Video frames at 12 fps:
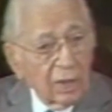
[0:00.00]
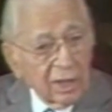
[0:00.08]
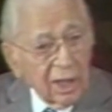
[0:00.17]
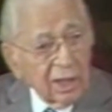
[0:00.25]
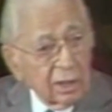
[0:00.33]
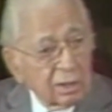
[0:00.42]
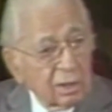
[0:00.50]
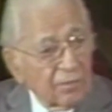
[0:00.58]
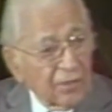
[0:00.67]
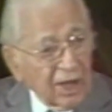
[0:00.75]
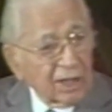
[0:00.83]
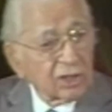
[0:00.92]
We need
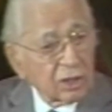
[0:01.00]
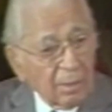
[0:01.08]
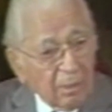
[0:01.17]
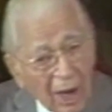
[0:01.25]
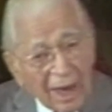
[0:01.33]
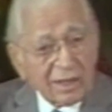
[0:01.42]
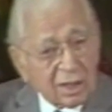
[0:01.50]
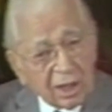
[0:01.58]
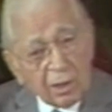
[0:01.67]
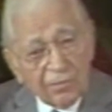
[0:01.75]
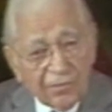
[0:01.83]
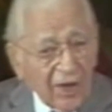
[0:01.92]
to face the
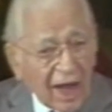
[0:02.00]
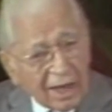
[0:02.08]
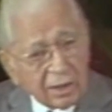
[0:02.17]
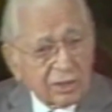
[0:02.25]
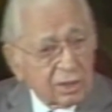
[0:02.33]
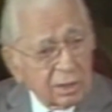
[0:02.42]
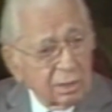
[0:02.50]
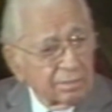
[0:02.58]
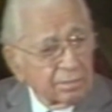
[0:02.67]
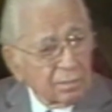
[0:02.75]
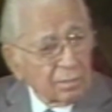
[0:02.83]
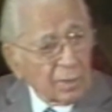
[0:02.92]
practical facts
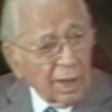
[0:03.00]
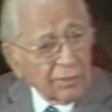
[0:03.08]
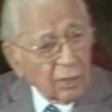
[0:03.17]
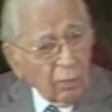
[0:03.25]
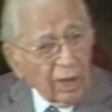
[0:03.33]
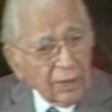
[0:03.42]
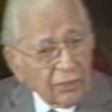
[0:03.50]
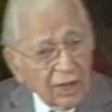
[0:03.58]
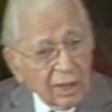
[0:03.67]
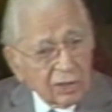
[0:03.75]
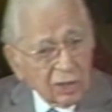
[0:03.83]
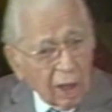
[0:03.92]
of the way
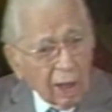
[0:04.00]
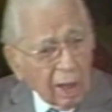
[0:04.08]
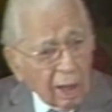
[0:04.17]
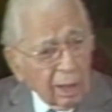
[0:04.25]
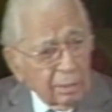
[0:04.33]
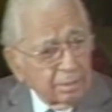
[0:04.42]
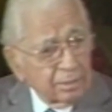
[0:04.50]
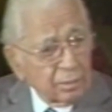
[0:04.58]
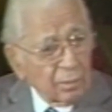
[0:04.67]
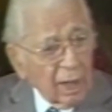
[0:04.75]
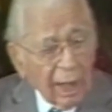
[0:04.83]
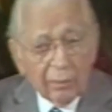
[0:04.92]
things are,
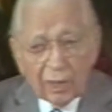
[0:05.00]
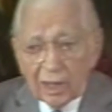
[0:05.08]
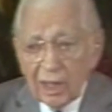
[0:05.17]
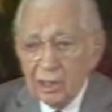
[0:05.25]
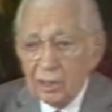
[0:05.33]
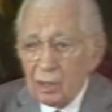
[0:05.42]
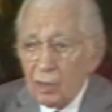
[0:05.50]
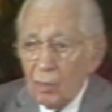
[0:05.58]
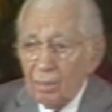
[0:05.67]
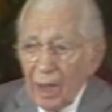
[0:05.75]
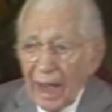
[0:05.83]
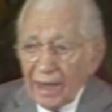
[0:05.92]
and we need to
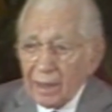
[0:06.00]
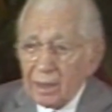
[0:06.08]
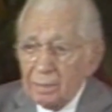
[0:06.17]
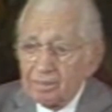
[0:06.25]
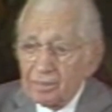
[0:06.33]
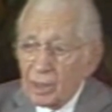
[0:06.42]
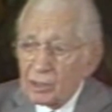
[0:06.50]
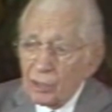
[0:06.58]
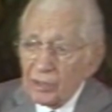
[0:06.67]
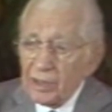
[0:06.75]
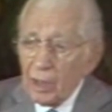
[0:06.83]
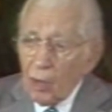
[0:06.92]
go back
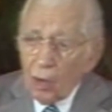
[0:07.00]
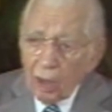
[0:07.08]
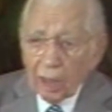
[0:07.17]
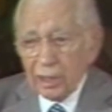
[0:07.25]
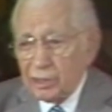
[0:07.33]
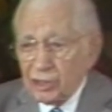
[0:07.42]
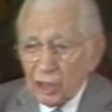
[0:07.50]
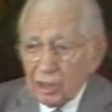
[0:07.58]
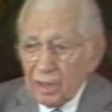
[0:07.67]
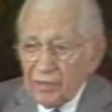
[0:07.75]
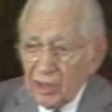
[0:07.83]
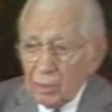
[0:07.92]
to the
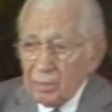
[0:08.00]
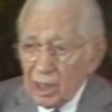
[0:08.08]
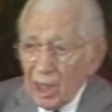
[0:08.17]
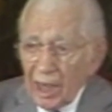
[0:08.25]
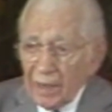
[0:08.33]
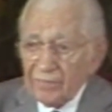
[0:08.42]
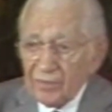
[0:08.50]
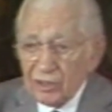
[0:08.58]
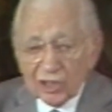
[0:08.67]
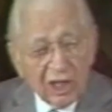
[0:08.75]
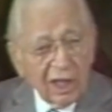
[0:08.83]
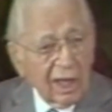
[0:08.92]
origin of human life
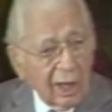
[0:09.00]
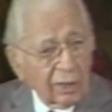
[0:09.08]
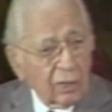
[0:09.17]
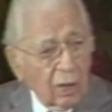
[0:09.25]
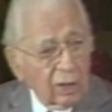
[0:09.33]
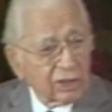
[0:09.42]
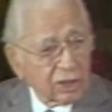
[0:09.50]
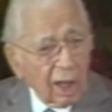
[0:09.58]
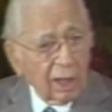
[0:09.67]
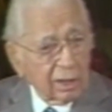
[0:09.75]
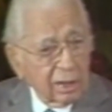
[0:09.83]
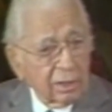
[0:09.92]
and see how it all
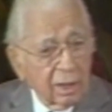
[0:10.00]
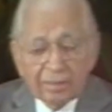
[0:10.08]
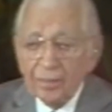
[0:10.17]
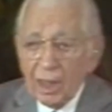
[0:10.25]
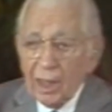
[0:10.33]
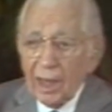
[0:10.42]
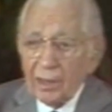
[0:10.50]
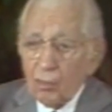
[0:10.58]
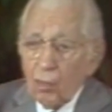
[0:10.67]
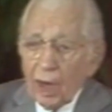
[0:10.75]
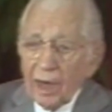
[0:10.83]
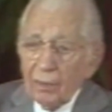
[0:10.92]
started
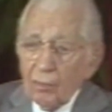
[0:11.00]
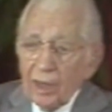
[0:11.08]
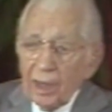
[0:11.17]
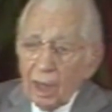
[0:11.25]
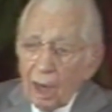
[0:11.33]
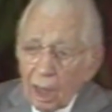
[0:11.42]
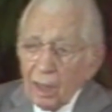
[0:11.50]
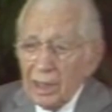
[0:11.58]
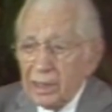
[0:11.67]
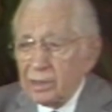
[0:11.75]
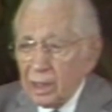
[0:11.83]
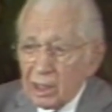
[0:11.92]
and why we
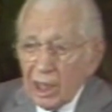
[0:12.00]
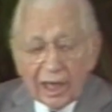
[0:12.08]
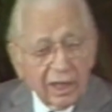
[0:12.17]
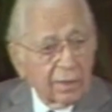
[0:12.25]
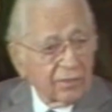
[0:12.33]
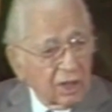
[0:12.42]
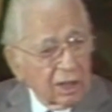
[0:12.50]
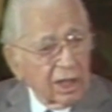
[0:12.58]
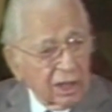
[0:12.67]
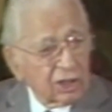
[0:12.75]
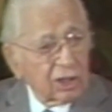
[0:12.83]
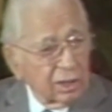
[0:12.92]
are in the kind of
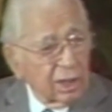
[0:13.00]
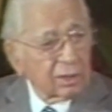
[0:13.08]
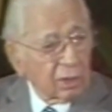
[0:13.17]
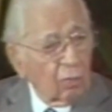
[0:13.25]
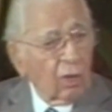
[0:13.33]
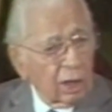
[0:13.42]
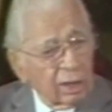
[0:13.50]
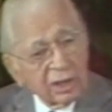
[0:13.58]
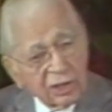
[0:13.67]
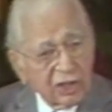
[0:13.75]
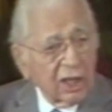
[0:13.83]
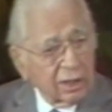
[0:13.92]
condition that the
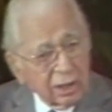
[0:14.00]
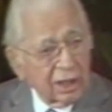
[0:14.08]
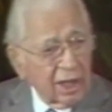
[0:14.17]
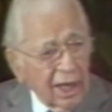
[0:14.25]
world is in